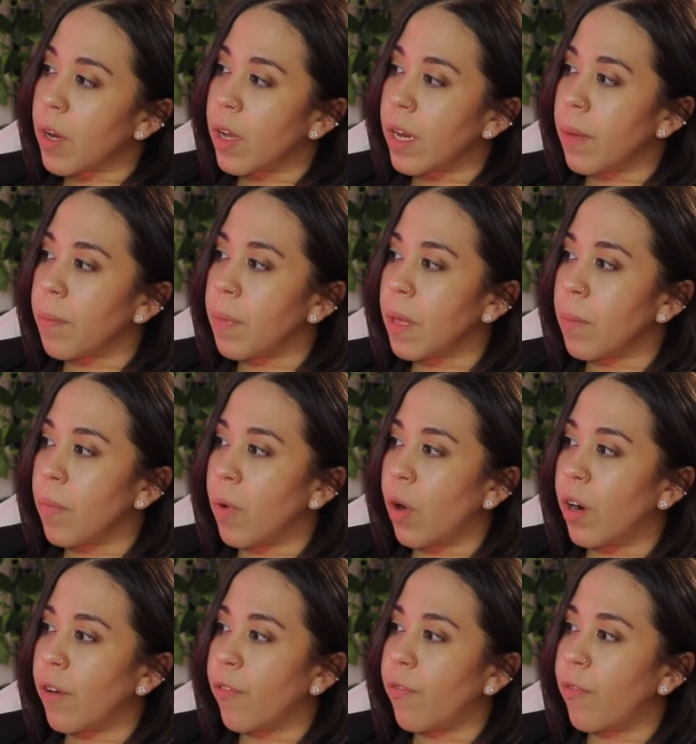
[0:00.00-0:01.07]
going to be
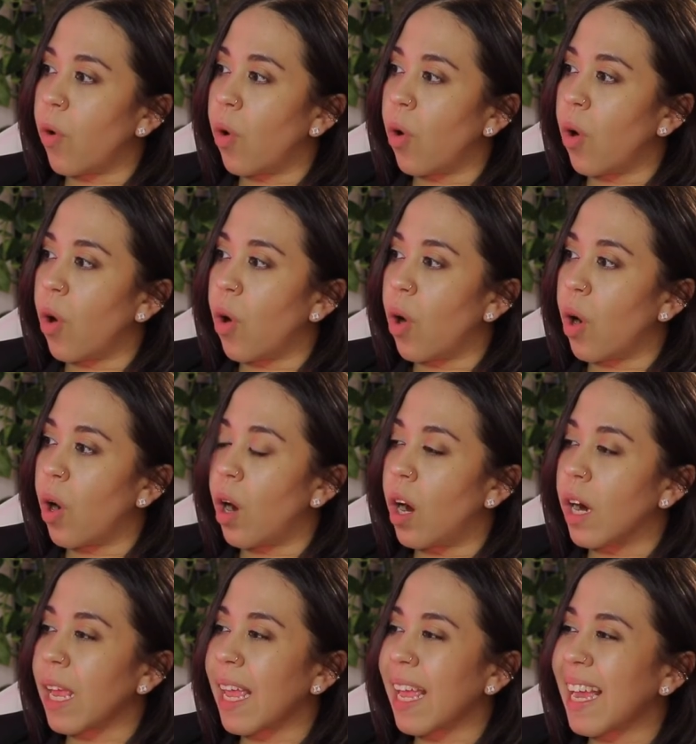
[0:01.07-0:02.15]
more
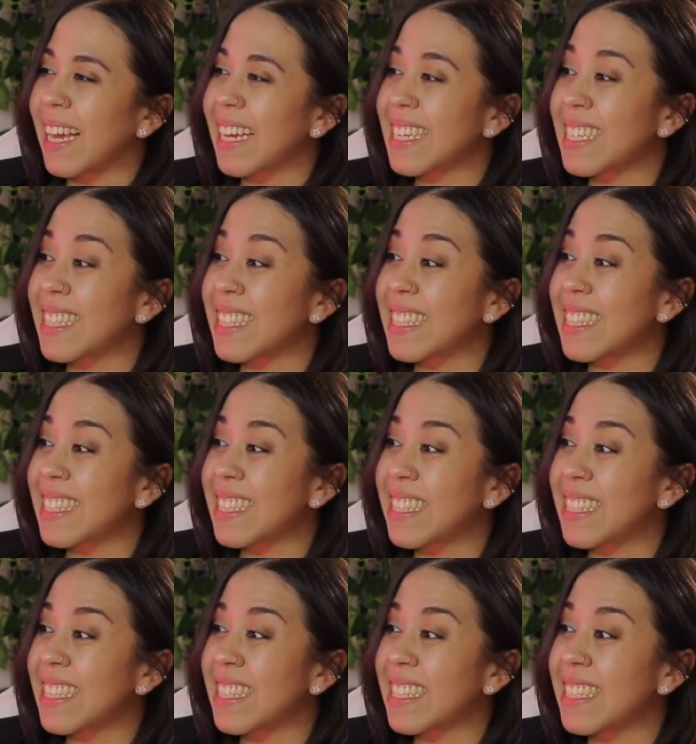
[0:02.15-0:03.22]
for
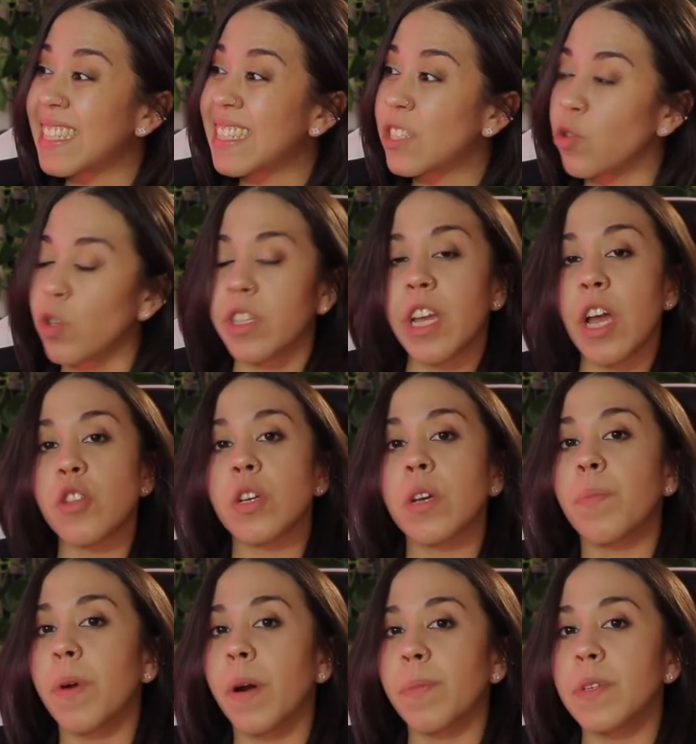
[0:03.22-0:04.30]

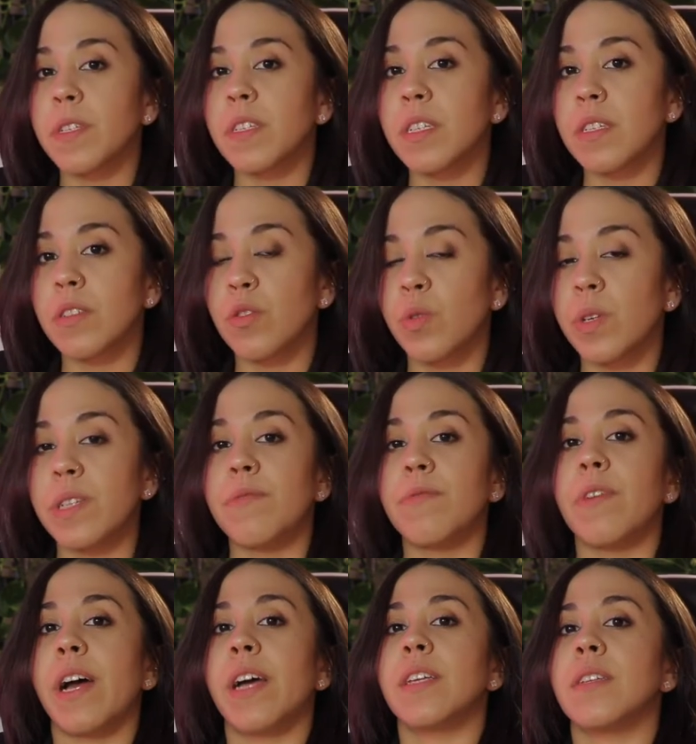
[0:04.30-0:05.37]
strategic purposes to
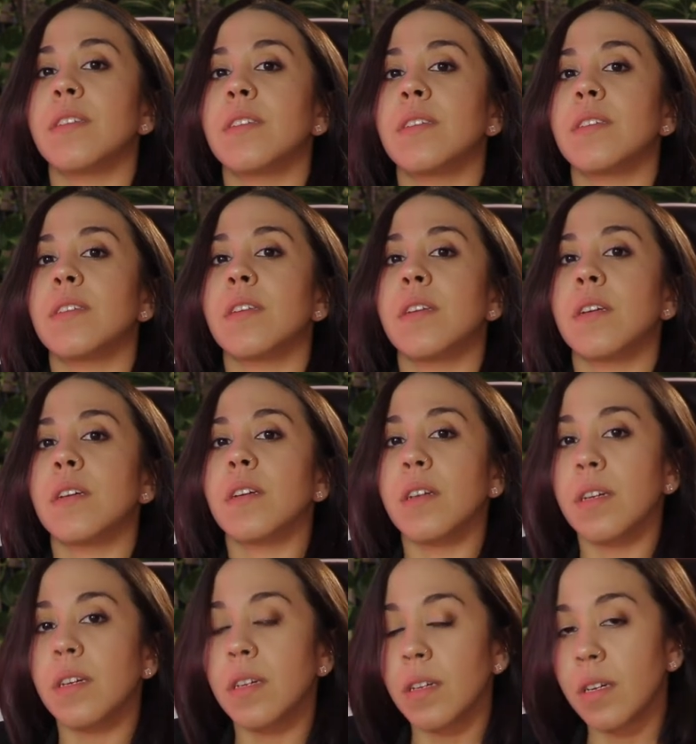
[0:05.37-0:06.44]
advance
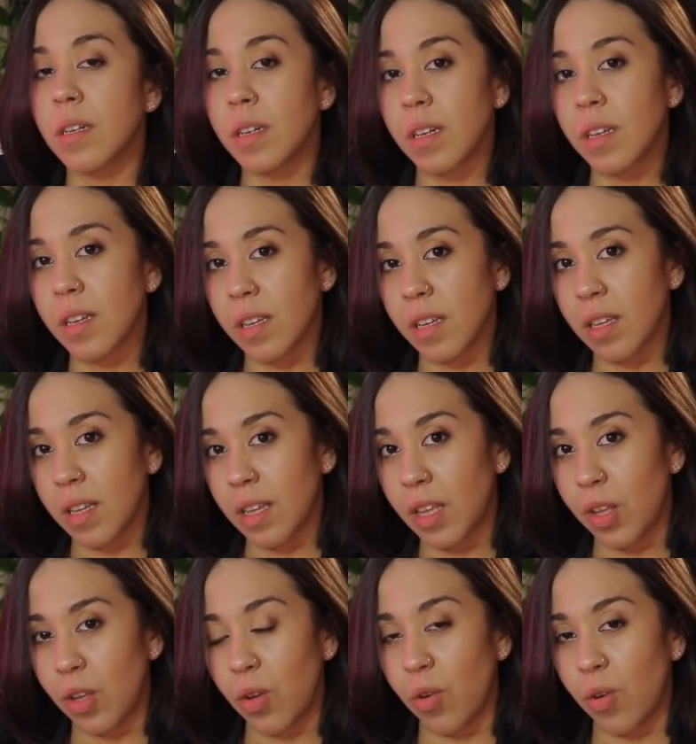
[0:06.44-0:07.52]

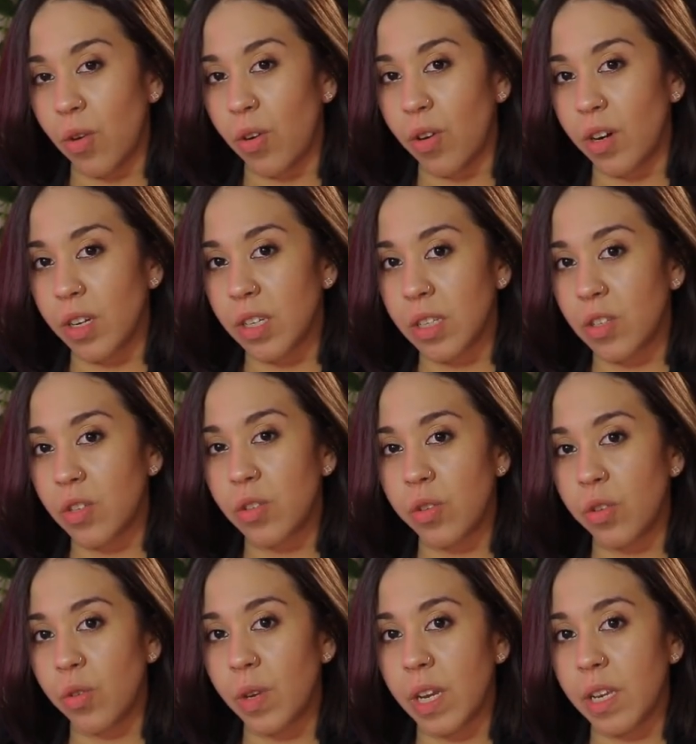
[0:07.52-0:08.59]
your
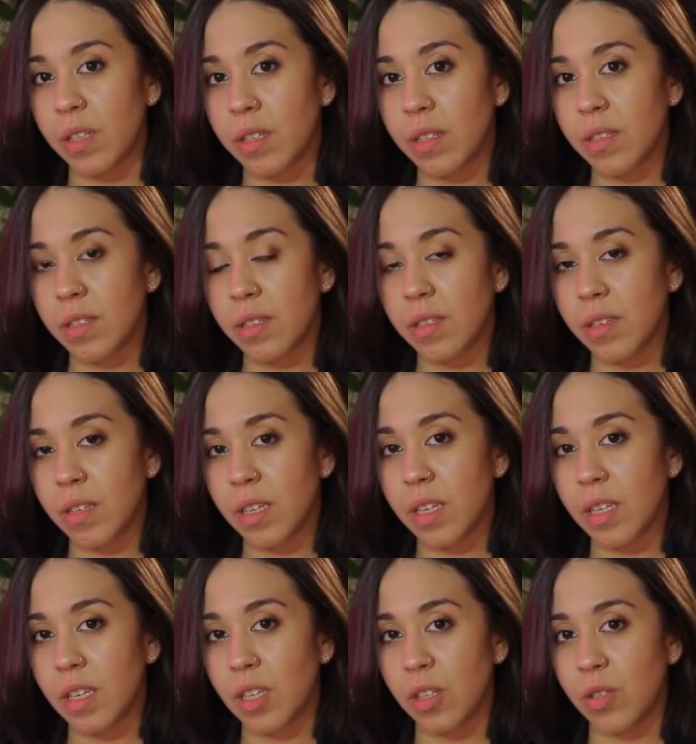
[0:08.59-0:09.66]
students
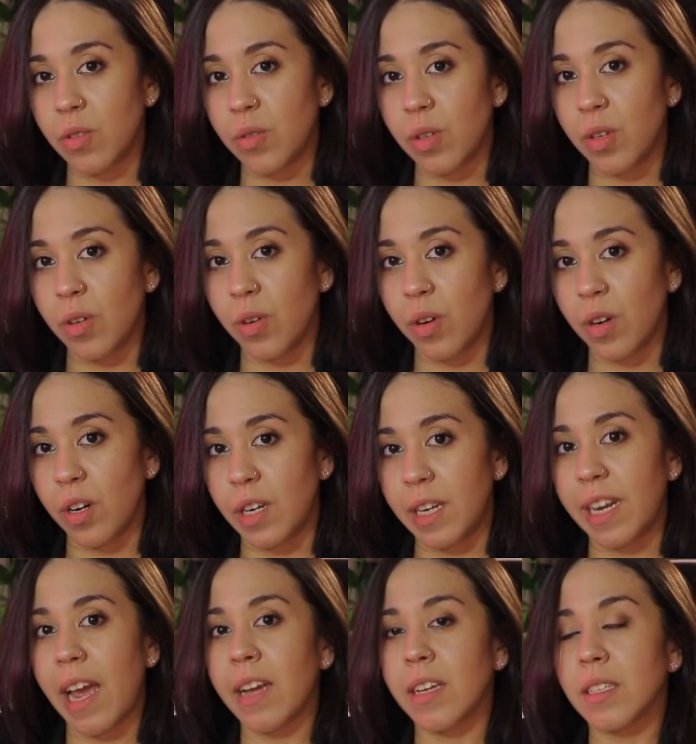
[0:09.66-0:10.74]
into your
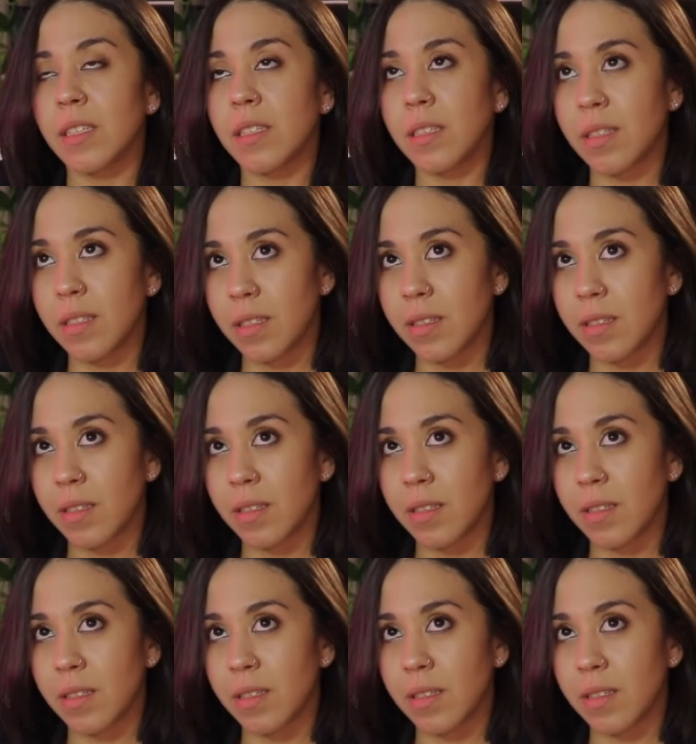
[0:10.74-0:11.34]
next